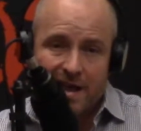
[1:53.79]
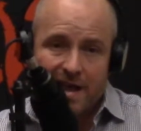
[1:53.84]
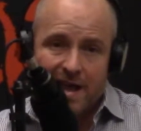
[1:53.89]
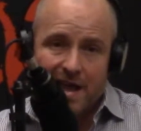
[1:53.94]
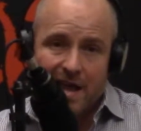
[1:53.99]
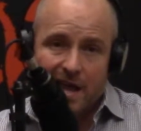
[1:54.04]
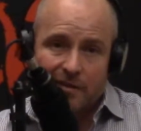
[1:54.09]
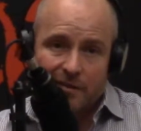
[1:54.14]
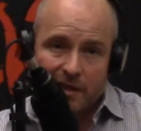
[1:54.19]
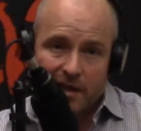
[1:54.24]

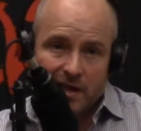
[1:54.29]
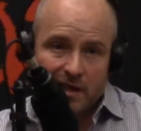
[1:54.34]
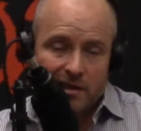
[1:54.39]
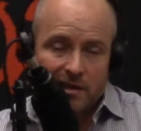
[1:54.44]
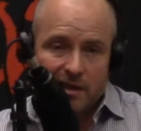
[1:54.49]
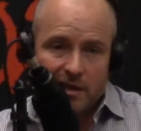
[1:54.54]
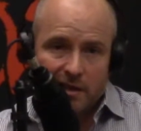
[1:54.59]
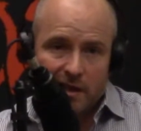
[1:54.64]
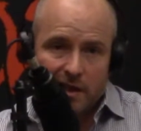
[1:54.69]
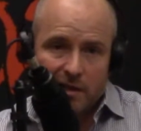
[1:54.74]
And then,
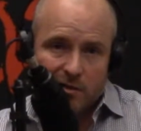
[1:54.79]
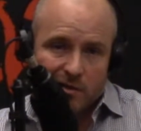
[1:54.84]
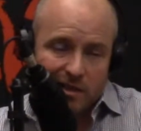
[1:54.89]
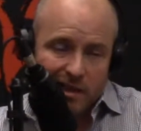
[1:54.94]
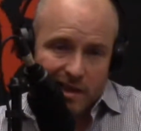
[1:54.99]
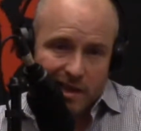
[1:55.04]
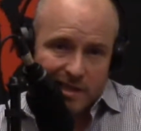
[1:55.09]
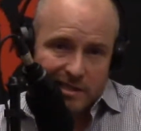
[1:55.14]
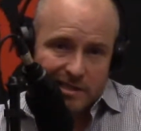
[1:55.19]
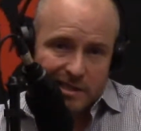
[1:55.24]
like
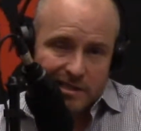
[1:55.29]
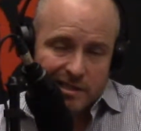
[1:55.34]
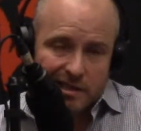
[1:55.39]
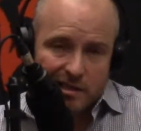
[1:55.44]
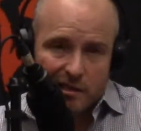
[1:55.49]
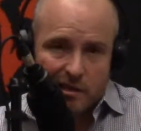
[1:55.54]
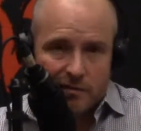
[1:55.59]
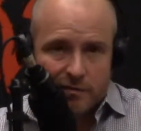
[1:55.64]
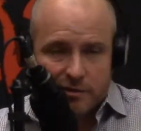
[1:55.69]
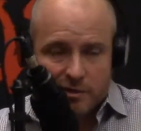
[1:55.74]
I said to
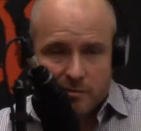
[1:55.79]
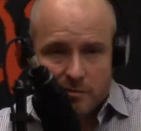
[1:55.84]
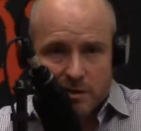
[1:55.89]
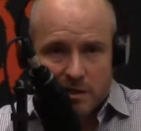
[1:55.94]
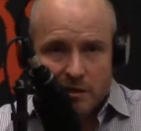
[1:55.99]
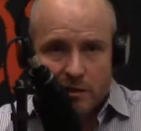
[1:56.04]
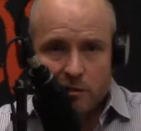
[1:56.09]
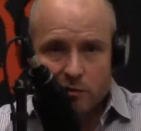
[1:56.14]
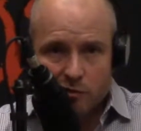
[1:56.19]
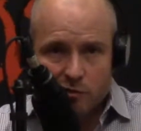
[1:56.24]
Cliff, to be a
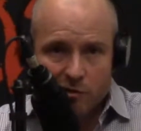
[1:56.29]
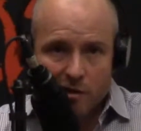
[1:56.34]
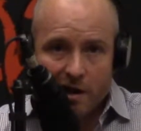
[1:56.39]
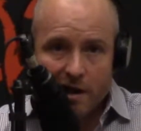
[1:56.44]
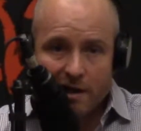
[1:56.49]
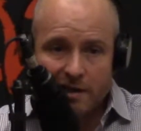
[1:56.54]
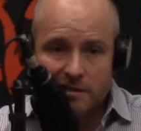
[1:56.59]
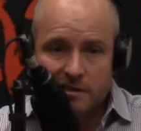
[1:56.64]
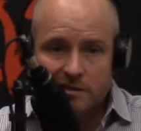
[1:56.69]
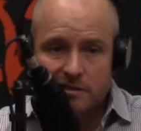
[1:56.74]
little
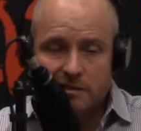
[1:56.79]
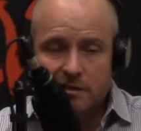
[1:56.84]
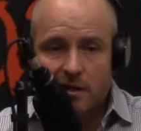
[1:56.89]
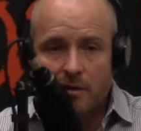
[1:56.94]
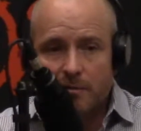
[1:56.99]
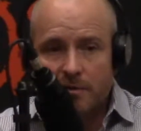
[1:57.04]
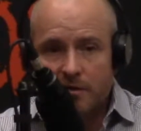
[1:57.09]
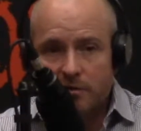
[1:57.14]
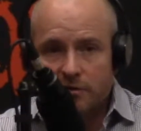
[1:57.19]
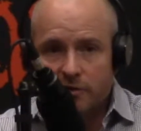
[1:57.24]
crass, I
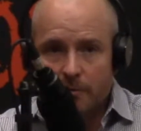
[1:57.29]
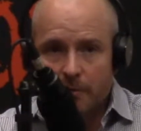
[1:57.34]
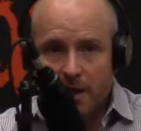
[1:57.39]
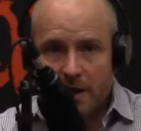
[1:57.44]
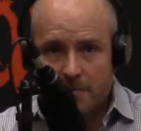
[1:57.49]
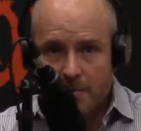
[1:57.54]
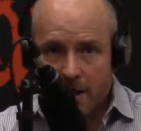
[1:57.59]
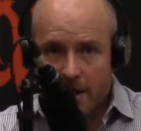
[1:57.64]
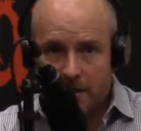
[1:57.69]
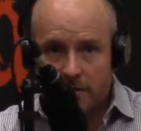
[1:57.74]
mean, there's a
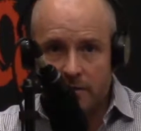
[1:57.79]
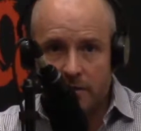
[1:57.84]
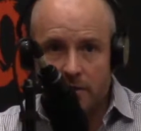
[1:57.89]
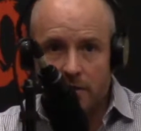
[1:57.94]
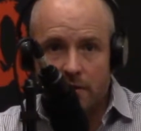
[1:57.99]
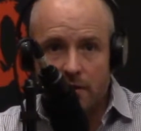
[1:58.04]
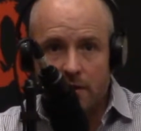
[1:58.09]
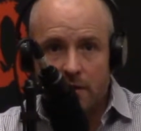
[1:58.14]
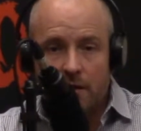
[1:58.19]
payback there.